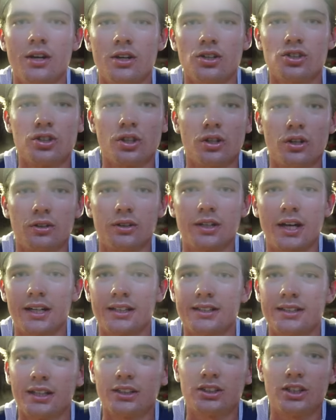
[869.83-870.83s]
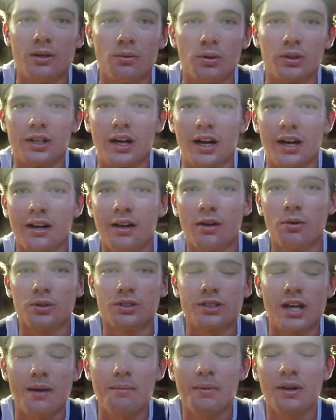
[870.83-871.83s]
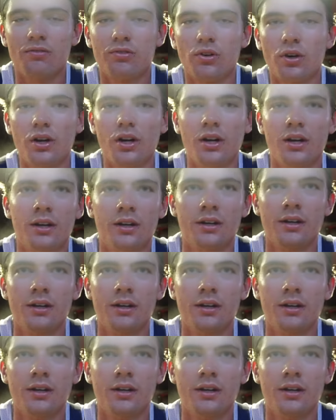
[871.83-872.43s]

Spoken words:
So that's actually what I was aiming for,